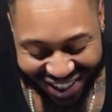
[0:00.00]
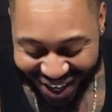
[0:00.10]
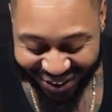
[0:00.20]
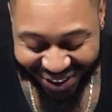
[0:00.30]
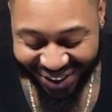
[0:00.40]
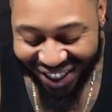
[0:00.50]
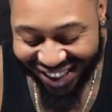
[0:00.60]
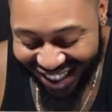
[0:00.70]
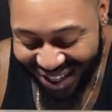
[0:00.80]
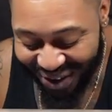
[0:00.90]
another one. So
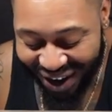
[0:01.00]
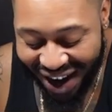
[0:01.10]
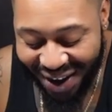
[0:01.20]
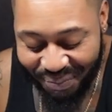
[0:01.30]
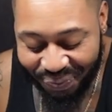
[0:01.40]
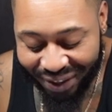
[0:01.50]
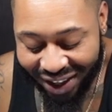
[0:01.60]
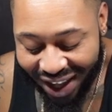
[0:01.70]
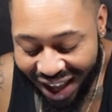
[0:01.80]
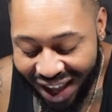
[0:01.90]
here's the deal, right?
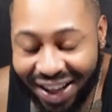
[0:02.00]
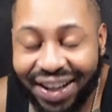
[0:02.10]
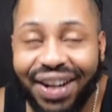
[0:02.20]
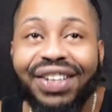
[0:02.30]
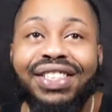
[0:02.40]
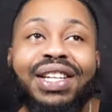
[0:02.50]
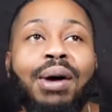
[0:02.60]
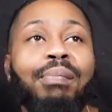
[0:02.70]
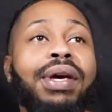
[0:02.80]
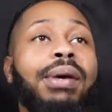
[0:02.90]
There are
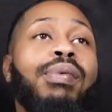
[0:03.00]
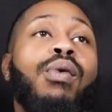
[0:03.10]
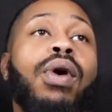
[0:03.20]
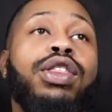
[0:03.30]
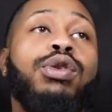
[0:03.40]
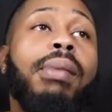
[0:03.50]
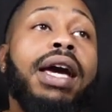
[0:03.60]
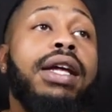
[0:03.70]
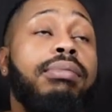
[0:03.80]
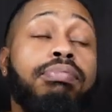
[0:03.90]
some people, whether you
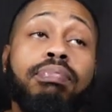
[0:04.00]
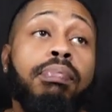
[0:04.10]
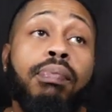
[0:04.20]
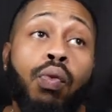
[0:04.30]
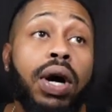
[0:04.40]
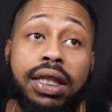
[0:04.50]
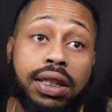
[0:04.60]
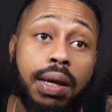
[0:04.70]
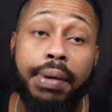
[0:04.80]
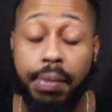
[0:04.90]
may, whether
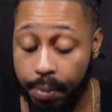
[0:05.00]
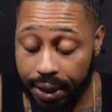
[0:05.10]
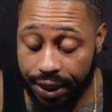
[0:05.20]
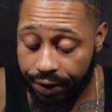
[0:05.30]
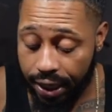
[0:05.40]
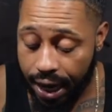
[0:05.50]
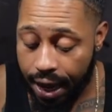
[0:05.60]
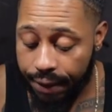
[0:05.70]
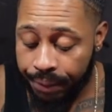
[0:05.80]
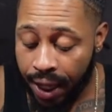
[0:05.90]
some people believe it or
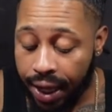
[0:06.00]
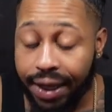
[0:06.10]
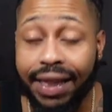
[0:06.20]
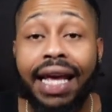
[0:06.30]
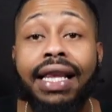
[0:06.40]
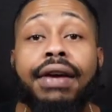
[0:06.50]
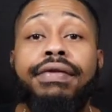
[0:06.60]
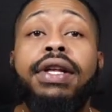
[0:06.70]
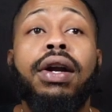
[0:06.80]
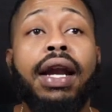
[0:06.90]
not, they
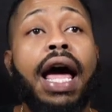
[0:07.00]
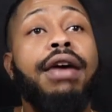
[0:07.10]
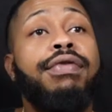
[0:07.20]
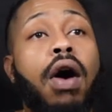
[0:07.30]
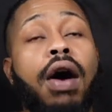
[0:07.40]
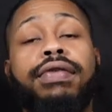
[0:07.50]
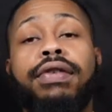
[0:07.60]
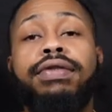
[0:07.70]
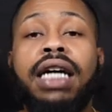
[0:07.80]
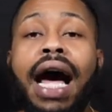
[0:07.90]
live their life off
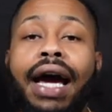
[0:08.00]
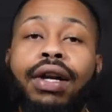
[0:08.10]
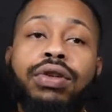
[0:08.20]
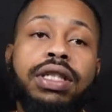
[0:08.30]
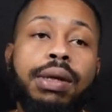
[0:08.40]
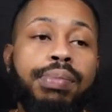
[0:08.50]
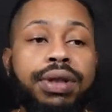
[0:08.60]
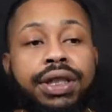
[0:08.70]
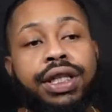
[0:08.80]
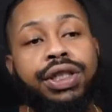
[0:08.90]
of titles and
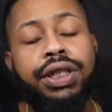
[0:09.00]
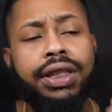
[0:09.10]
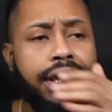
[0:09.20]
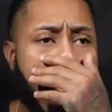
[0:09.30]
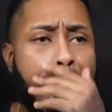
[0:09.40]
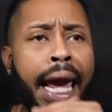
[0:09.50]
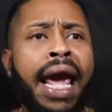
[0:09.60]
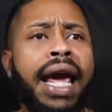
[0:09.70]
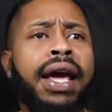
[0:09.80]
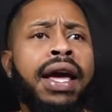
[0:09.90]
positions. Like,
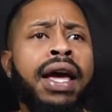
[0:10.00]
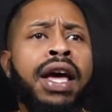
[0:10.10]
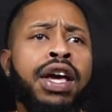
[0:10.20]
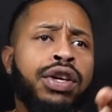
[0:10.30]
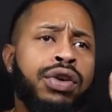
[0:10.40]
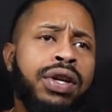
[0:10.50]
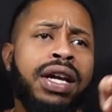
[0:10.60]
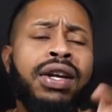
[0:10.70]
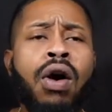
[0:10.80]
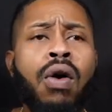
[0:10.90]
hey, you
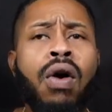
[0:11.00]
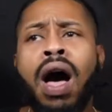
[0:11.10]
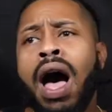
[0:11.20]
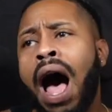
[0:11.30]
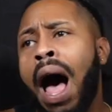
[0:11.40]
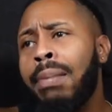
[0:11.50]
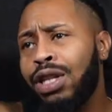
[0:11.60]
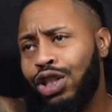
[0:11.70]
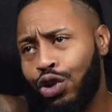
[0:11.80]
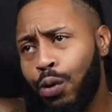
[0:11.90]
didn't know? I'm
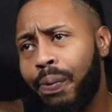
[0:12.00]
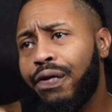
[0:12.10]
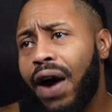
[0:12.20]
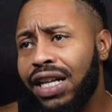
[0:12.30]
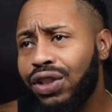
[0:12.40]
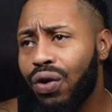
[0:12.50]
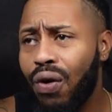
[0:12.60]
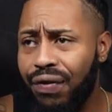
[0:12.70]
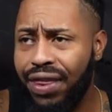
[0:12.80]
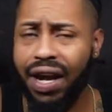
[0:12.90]
the supervisor
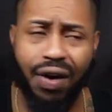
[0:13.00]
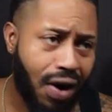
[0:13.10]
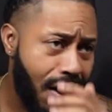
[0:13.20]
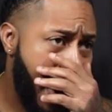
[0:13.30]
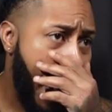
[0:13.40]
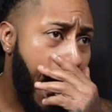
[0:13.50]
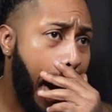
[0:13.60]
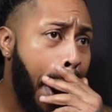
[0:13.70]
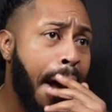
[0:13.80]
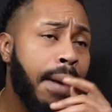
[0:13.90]
over there, or
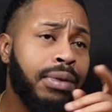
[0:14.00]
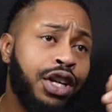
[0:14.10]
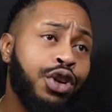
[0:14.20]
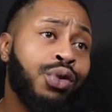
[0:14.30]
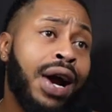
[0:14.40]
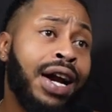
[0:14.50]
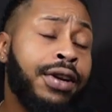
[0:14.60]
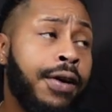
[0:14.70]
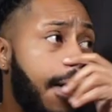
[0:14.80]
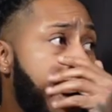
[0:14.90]
hey, I'm the
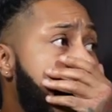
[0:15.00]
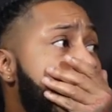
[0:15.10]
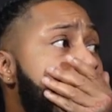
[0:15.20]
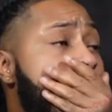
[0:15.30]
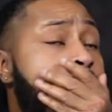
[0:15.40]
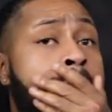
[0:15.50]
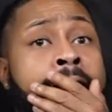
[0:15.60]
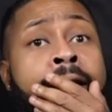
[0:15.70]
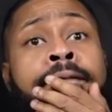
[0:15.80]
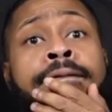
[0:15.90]
director, or
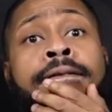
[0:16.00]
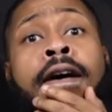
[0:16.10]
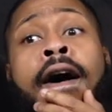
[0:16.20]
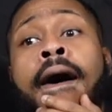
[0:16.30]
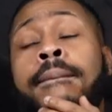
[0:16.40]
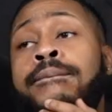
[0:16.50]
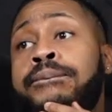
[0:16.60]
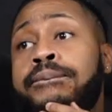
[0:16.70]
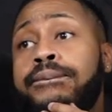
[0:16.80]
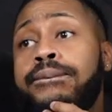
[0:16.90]
hey, um,
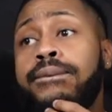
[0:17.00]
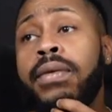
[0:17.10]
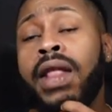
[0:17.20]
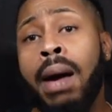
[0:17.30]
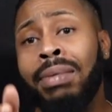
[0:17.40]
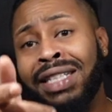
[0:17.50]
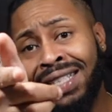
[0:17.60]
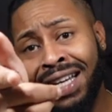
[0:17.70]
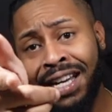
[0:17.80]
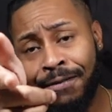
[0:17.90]
I'm the
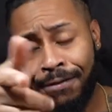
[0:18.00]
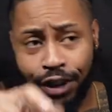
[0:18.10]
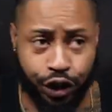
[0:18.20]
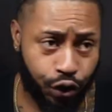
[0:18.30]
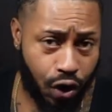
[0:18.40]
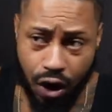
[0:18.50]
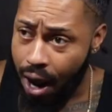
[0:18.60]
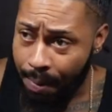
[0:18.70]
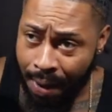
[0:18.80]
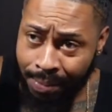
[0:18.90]
city official, or
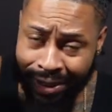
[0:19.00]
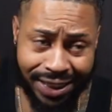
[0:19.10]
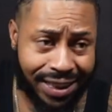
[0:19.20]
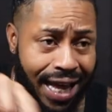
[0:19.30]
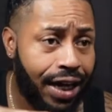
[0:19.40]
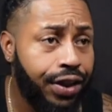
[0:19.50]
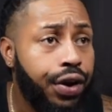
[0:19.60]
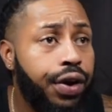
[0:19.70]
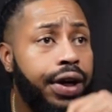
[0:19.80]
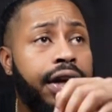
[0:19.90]
I'm, I'm this, that, and the
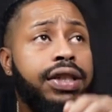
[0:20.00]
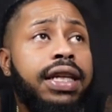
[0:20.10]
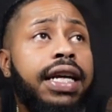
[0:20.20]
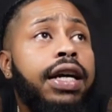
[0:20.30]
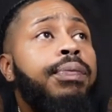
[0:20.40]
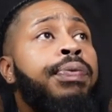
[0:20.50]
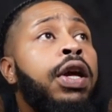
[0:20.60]
third. Here's the deal.